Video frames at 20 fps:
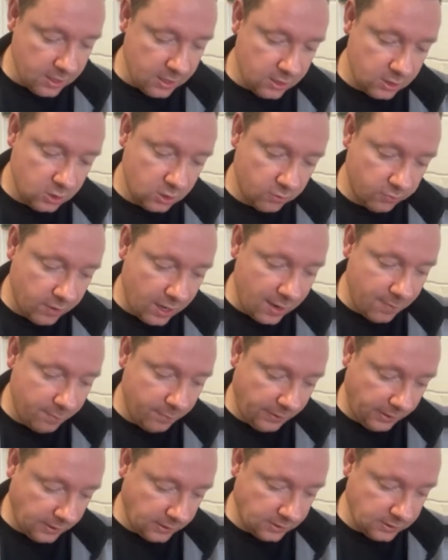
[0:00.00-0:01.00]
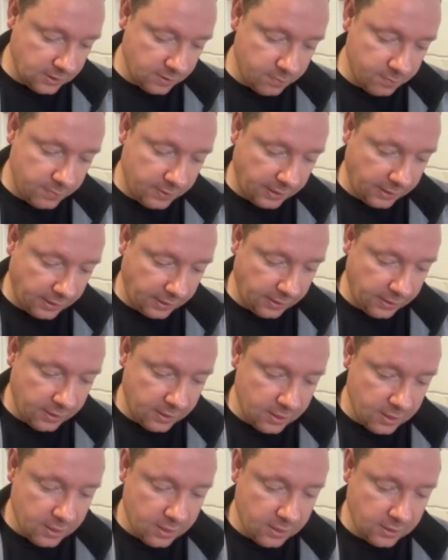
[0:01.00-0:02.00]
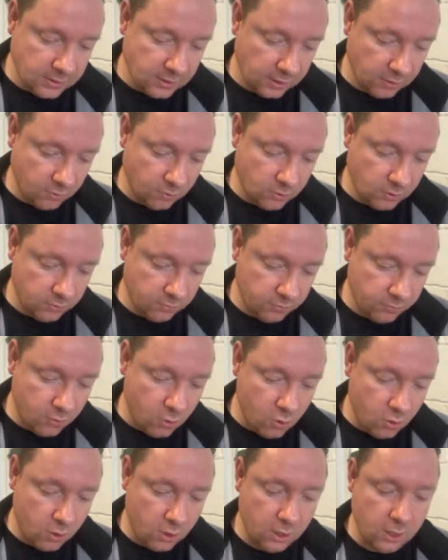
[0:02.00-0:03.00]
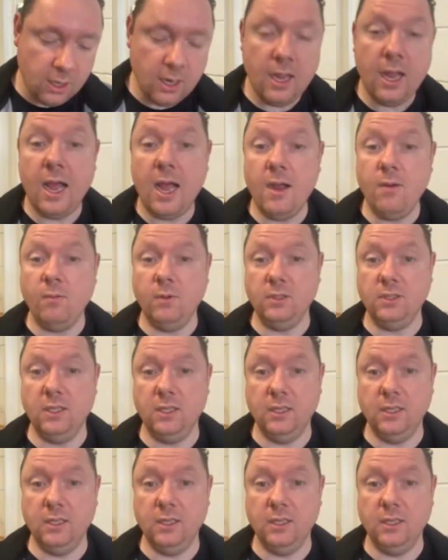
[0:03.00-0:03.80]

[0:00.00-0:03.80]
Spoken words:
So that means that B is equal to 4. And we're done